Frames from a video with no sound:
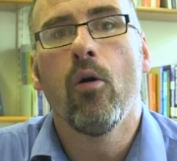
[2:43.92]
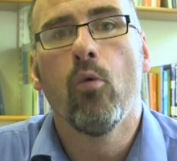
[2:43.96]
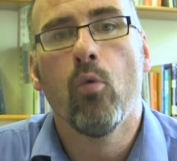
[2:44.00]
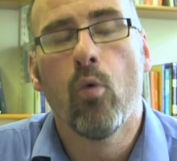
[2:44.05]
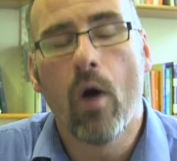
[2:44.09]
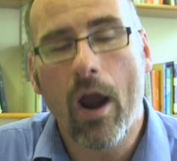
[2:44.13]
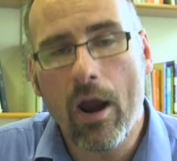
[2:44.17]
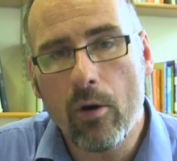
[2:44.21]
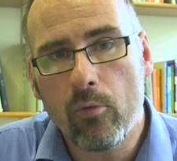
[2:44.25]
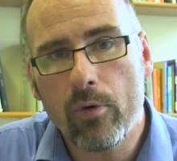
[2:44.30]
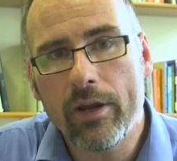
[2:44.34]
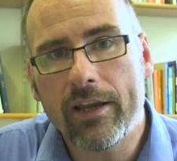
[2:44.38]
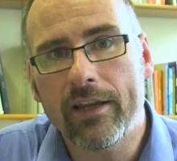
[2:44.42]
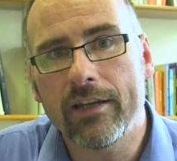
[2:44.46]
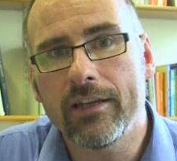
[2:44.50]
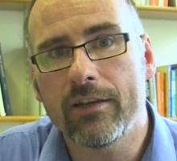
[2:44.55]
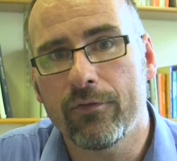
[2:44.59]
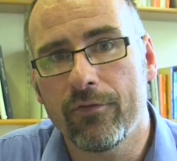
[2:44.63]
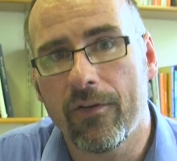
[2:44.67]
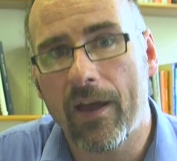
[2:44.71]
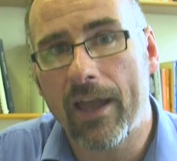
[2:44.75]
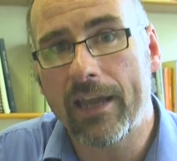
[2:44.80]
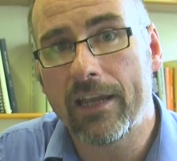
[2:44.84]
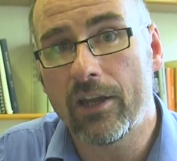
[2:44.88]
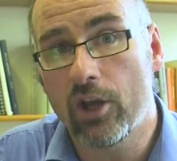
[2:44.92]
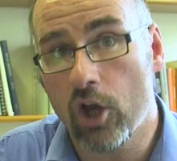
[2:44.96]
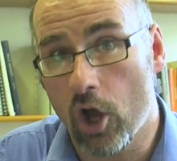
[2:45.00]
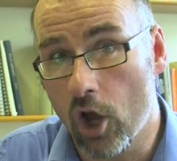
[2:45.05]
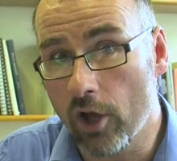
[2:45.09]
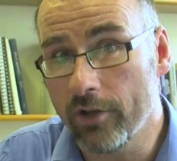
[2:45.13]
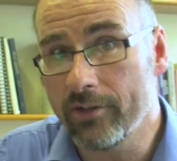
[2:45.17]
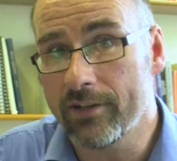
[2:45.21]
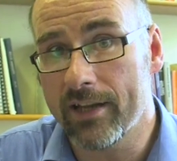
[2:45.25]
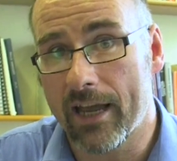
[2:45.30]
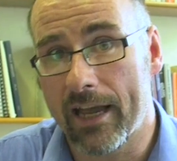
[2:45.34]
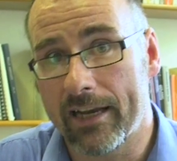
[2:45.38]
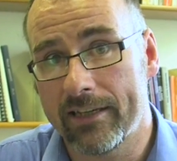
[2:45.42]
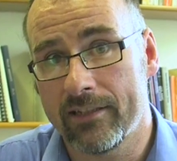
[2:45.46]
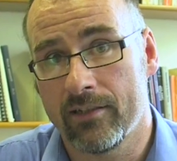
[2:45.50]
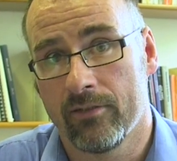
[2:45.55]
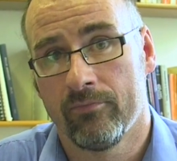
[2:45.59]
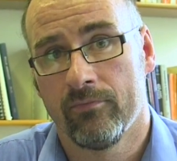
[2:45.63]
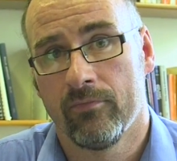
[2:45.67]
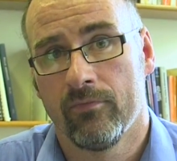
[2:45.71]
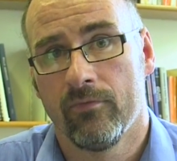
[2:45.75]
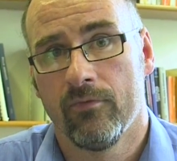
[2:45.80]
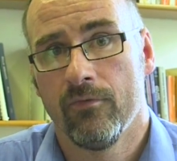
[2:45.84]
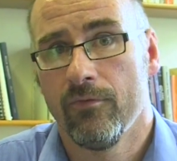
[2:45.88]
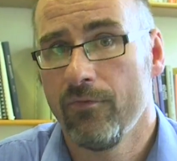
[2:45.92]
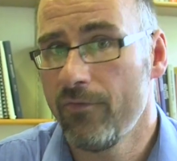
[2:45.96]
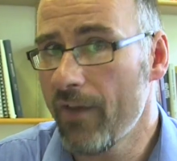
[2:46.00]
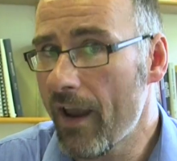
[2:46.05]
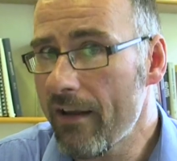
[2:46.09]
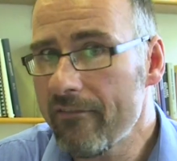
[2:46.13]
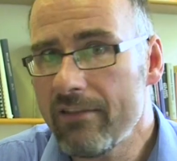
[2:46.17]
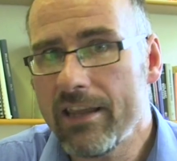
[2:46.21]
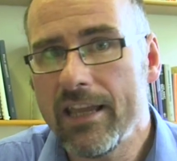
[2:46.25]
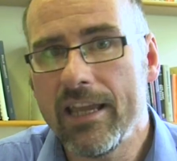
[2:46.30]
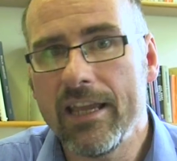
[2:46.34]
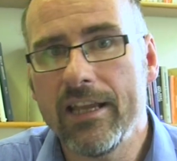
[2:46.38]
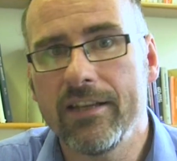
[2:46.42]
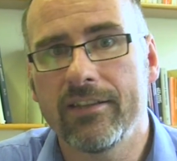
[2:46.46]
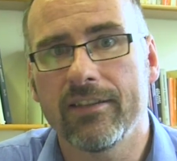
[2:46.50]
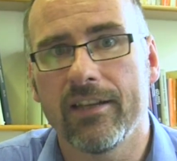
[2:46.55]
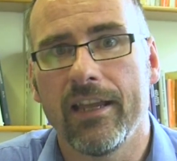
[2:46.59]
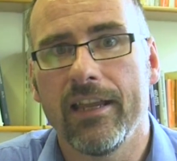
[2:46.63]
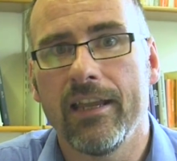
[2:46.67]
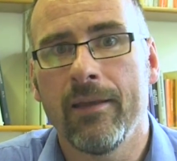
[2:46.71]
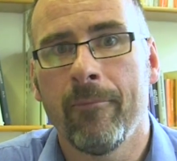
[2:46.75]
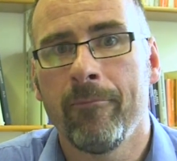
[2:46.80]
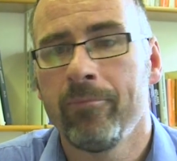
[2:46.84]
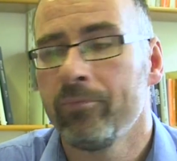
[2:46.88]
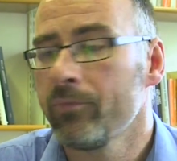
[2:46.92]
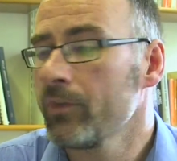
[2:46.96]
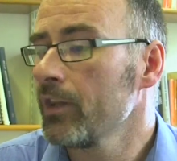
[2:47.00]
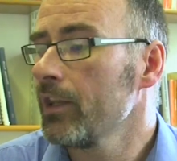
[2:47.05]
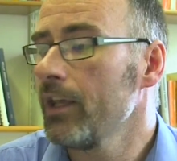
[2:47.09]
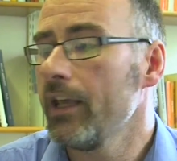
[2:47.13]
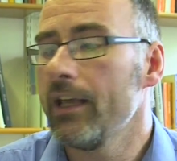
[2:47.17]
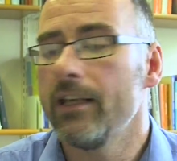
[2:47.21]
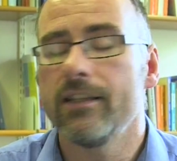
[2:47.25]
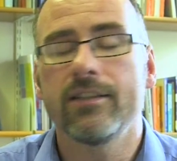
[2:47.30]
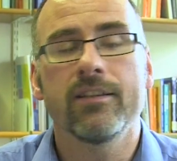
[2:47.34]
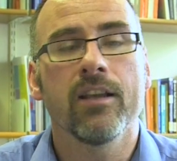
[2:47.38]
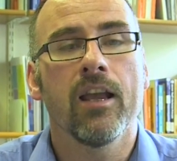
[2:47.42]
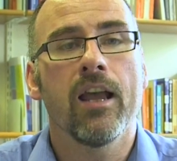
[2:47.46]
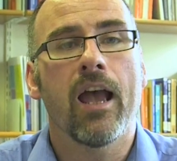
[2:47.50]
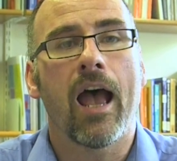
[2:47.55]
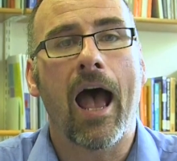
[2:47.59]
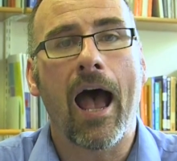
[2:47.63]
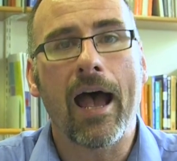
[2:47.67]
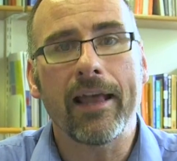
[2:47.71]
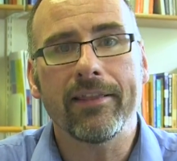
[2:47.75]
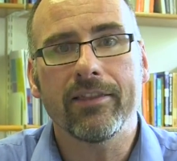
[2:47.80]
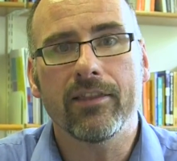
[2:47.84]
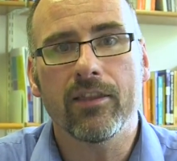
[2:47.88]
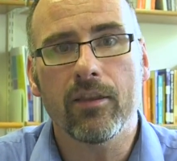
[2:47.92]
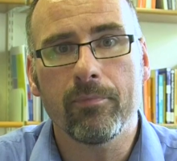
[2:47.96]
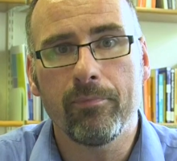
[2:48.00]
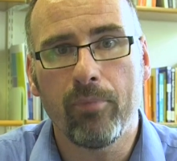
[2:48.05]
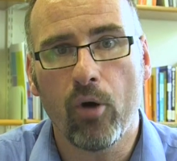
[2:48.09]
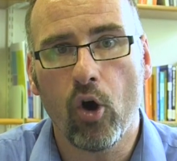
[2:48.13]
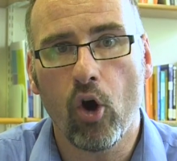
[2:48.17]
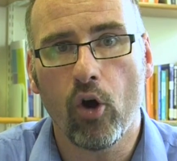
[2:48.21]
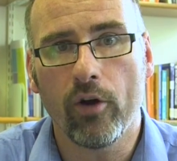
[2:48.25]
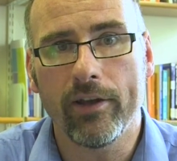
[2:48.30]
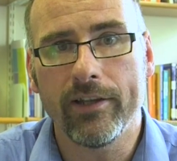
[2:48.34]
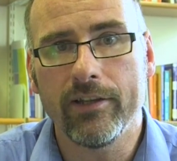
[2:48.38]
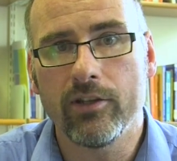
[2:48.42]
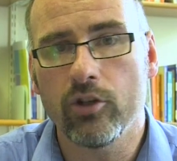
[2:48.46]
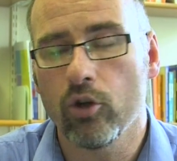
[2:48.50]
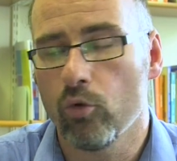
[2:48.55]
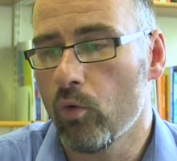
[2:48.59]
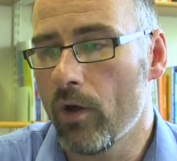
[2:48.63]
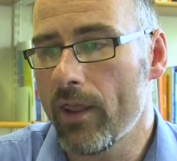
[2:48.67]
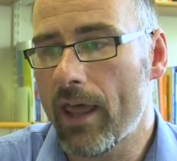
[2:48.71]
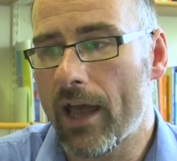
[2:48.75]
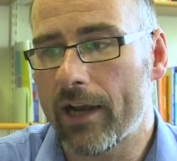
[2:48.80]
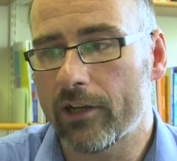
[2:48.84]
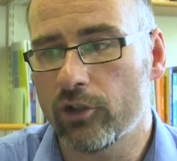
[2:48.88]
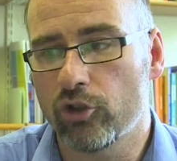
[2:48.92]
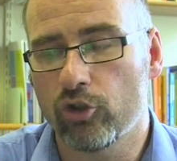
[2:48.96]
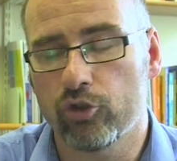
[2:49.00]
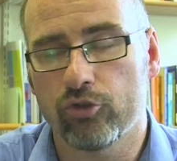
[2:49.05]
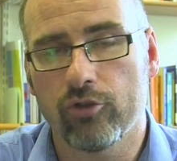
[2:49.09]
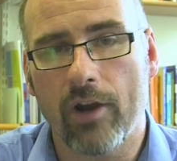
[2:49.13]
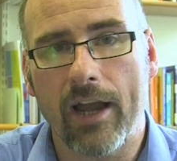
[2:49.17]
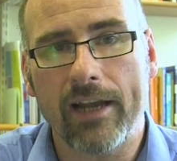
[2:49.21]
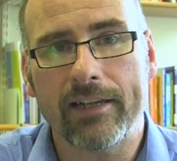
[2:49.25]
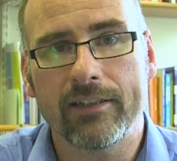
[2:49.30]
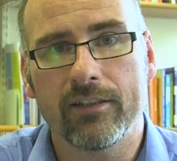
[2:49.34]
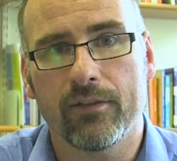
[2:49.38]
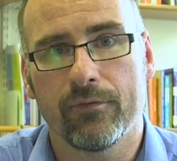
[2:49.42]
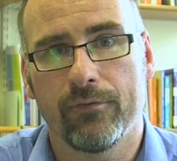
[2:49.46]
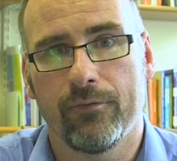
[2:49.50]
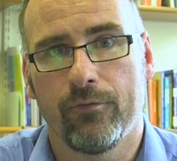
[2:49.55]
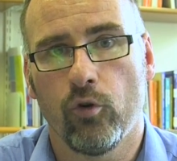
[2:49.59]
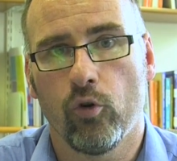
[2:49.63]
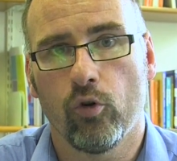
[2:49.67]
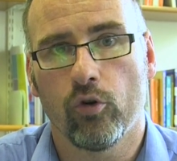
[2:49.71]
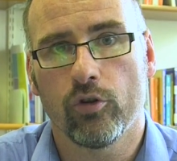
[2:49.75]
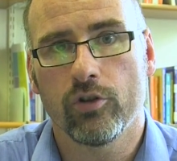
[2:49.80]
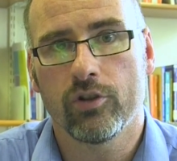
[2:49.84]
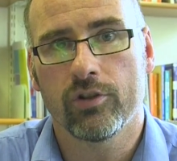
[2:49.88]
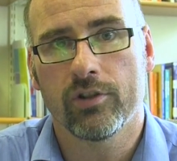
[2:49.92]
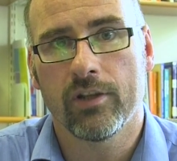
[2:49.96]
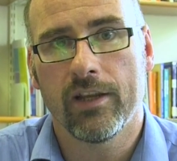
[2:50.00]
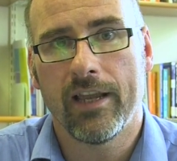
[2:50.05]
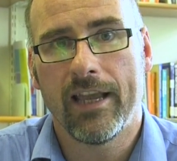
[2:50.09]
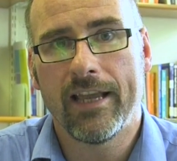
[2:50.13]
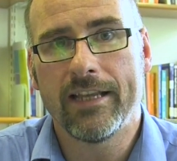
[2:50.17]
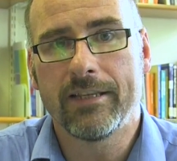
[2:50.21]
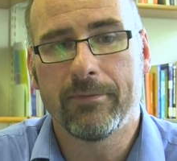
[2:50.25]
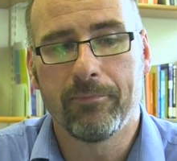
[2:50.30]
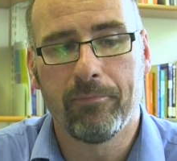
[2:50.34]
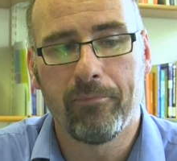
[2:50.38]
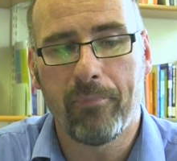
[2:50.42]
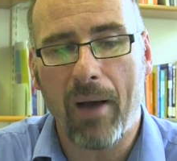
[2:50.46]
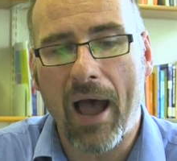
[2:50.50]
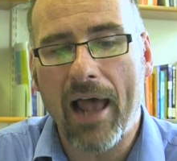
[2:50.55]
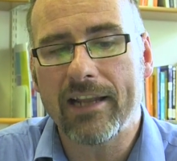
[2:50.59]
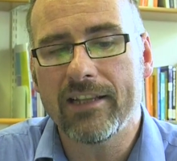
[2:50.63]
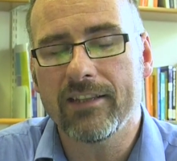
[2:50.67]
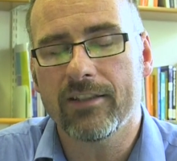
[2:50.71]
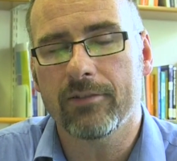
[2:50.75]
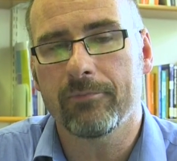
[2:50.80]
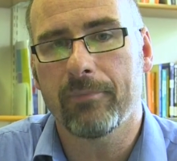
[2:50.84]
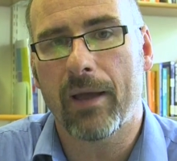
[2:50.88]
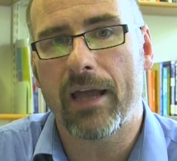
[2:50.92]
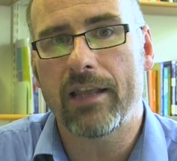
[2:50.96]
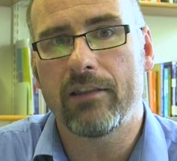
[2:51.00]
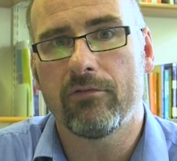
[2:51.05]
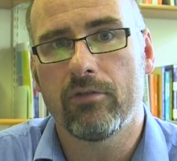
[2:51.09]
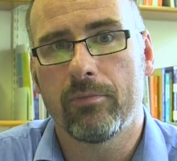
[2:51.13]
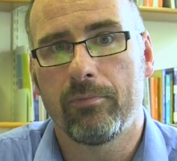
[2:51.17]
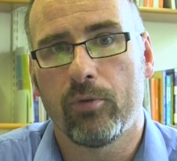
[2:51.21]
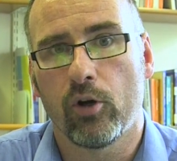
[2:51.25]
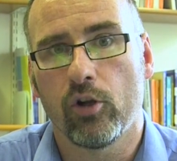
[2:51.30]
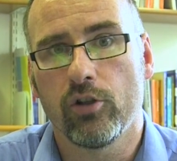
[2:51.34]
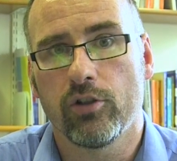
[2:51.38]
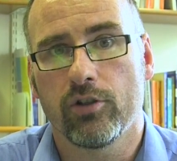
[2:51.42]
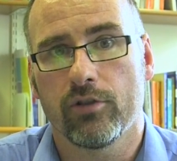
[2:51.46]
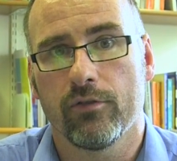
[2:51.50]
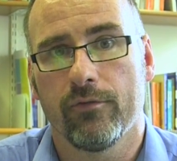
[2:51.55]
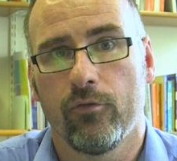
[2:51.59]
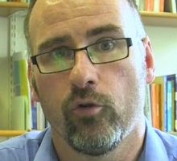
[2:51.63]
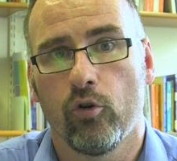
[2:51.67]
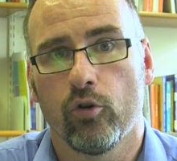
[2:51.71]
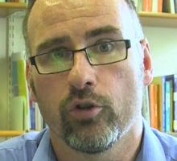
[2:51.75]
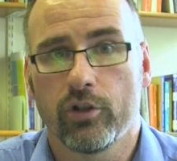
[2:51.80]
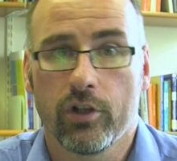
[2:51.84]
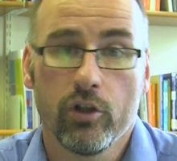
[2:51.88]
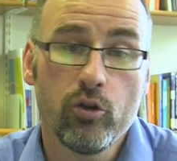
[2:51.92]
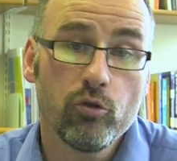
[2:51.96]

Where we can define contact very easily is at the point where that attractive force is balanced by the repulsive force.